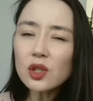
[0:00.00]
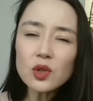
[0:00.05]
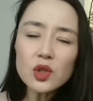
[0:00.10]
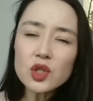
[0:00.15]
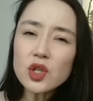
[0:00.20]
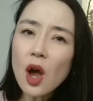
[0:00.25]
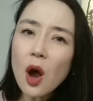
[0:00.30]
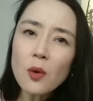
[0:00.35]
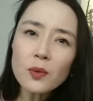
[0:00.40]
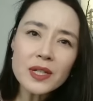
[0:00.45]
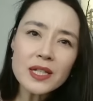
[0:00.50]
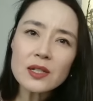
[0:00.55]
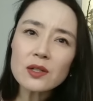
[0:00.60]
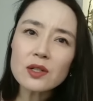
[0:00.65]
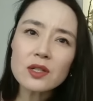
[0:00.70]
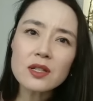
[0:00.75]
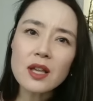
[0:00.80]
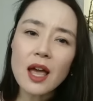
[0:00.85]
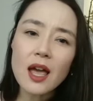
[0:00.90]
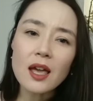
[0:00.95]
don't need to
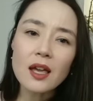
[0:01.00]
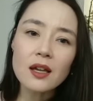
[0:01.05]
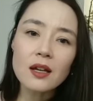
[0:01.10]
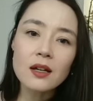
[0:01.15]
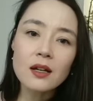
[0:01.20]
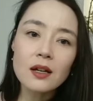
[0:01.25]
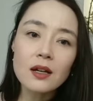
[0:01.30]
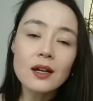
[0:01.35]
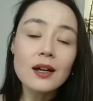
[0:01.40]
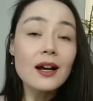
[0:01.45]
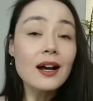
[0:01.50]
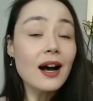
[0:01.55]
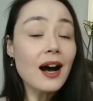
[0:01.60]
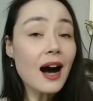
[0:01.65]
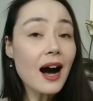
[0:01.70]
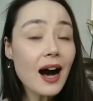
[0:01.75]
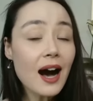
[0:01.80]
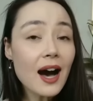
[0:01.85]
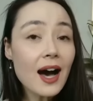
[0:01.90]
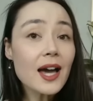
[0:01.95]
say,
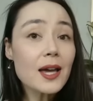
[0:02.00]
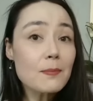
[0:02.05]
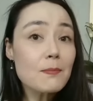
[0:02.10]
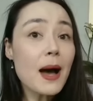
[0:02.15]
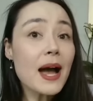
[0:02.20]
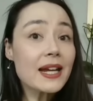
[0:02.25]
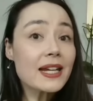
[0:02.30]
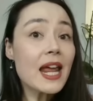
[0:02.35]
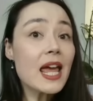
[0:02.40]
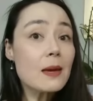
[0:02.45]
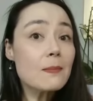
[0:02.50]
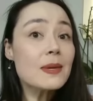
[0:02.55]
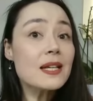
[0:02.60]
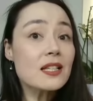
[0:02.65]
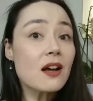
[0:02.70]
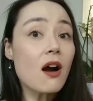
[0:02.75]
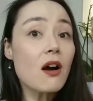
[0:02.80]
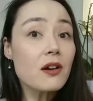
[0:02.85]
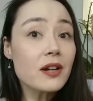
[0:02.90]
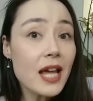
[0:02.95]
hi, my name is
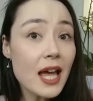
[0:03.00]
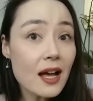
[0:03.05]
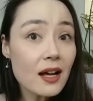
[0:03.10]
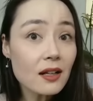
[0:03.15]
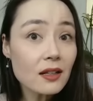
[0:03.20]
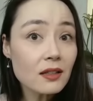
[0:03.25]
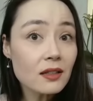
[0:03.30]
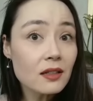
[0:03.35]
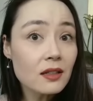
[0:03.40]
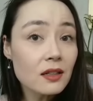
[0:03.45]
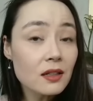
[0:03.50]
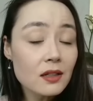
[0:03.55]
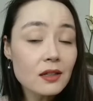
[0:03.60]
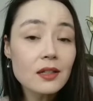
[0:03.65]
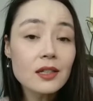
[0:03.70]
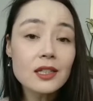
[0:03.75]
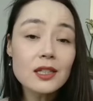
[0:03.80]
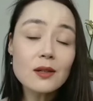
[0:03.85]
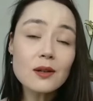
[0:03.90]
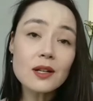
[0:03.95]
Arnell.
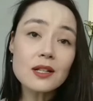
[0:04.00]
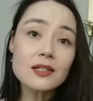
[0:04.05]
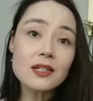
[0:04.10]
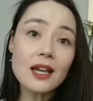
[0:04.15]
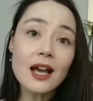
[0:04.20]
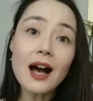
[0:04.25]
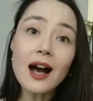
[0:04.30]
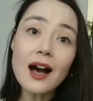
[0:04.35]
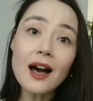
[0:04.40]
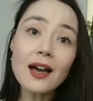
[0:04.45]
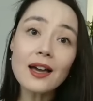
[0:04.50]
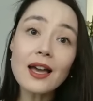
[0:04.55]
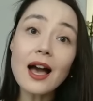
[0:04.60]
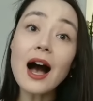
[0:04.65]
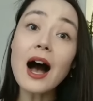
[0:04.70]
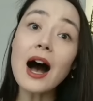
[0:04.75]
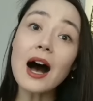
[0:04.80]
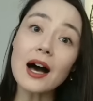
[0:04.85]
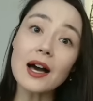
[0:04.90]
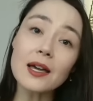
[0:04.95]
You can say, hi,
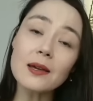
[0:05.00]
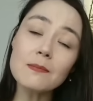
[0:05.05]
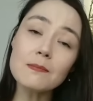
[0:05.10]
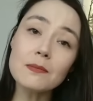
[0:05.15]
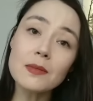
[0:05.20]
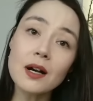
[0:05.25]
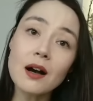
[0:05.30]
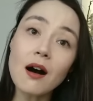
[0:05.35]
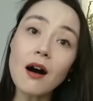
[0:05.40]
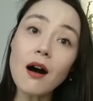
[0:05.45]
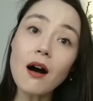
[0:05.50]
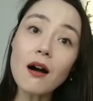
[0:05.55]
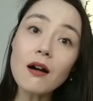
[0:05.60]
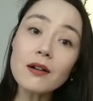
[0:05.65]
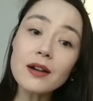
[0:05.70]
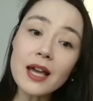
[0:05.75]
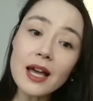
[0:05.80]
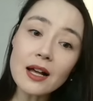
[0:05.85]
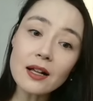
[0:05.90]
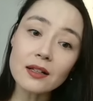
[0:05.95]
I'm
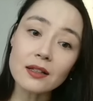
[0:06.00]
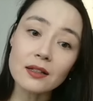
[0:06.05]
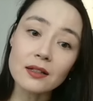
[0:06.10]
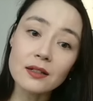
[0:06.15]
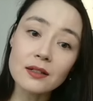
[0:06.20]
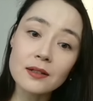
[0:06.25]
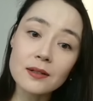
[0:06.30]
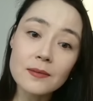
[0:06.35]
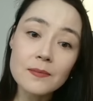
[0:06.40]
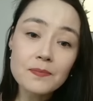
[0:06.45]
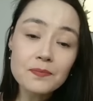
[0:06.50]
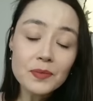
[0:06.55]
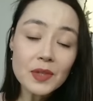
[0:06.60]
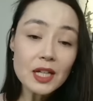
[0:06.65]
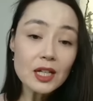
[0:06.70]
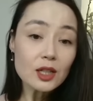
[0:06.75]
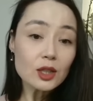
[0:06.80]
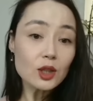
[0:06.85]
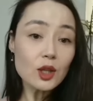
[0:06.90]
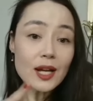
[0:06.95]
Arnell.
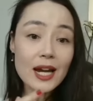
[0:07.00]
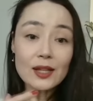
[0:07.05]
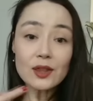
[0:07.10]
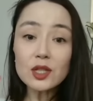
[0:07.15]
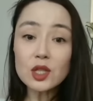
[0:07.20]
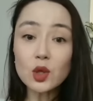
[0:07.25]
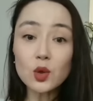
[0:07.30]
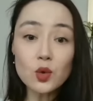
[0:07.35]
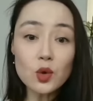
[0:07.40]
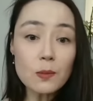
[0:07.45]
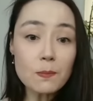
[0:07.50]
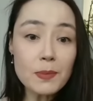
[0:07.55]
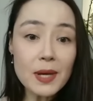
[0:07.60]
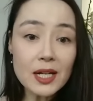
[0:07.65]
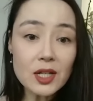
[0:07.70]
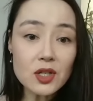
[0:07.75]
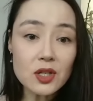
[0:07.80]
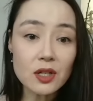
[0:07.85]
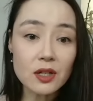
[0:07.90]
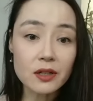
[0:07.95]
Look at this group
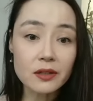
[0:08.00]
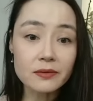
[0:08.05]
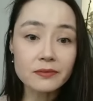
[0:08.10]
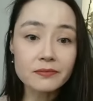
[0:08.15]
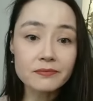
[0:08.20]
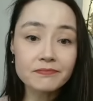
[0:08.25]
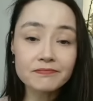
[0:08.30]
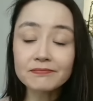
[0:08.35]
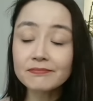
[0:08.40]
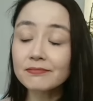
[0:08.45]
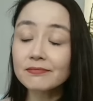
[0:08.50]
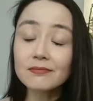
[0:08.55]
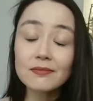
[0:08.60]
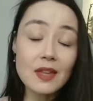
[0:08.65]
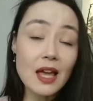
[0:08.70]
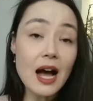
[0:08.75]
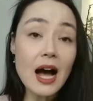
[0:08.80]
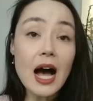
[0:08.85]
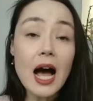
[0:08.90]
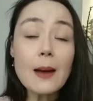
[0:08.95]
picture.
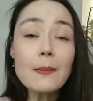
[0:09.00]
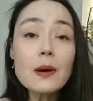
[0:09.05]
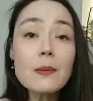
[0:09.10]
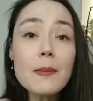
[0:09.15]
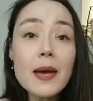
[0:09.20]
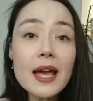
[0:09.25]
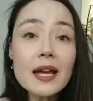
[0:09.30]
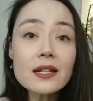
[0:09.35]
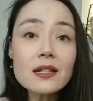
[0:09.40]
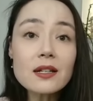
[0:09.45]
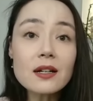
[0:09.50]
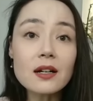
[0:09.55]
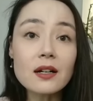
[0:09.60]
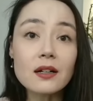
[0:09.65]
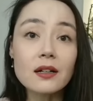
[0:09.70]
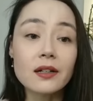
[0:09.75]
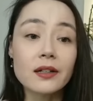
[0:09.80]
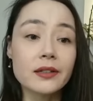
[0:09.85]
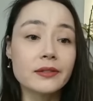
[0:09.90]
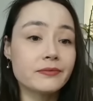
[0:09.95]
I'm Amanda.
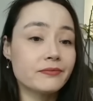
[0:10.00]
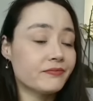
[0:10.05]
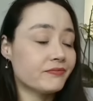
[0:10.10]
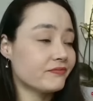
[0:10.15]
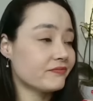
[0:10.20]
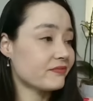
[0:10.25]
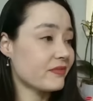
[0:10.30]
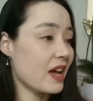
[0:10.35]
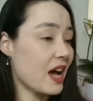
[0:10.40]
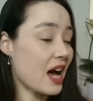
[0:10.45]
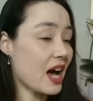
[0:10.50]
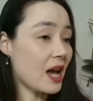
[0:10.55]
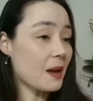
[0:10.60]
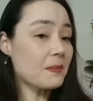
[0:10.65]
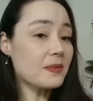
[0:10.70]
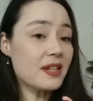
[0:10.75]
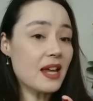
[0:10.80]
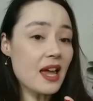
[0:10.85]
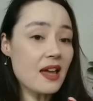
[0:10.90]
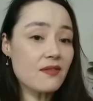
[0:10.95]
I'm
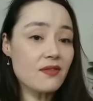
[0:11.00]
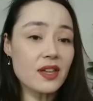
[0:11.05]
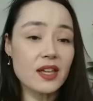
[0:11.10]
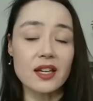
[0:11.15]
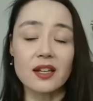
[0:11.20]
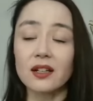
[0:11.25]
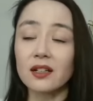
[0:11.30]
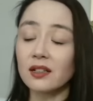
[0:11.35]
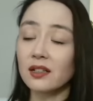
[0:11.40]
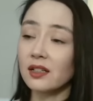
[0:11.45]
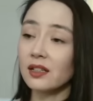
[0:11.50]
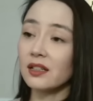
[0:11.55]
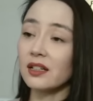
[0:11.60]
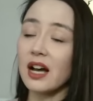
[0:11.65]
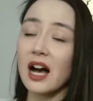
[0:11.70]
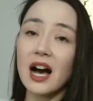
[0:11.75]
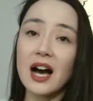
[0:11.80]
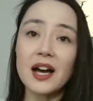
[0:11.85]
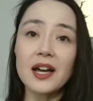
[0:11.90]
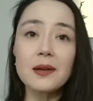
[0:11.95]
David.
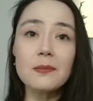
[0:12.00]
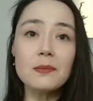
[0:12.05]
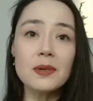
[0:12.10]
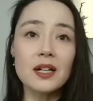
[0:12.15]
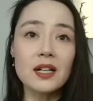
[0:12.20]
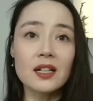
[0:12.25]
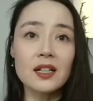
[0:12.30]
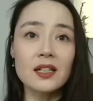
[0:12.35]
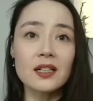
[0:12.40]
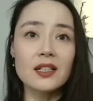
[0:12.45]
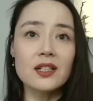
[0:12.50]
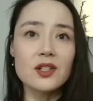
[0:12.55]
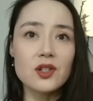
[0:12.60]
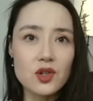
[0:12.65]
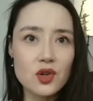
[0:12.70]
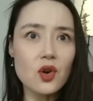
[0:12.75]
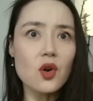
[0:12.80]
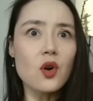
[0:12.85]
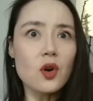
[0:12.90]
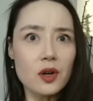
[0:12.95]
I'm
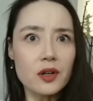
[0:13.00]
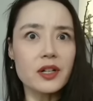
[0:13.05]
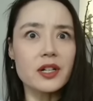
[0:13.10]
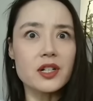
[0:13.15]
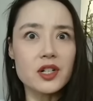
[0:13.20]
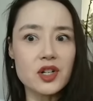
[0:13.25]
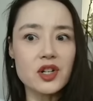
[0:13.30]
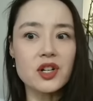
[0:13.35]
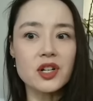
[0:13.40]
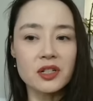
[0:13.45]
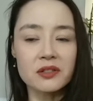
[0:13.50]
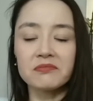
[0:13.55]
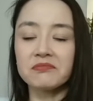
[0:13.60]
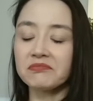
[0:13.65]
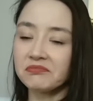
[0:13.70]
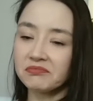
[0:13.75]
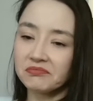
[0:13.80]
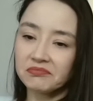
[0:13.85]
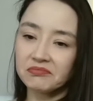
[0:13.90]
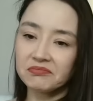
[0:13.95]
George.
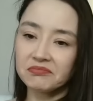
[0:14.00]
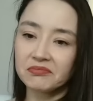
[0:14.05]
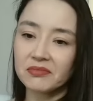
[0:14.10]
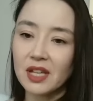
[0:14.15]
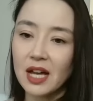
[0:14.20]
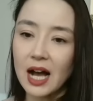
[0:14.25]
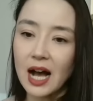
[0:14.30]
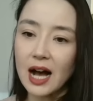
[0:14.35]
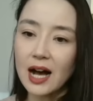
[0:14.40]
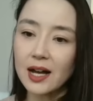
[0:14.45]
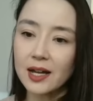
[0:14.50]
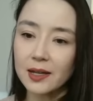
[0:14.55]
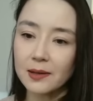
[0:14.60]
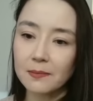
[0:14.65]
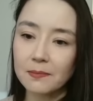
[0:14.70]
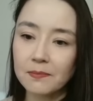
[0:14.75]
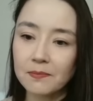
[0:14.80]
I'm.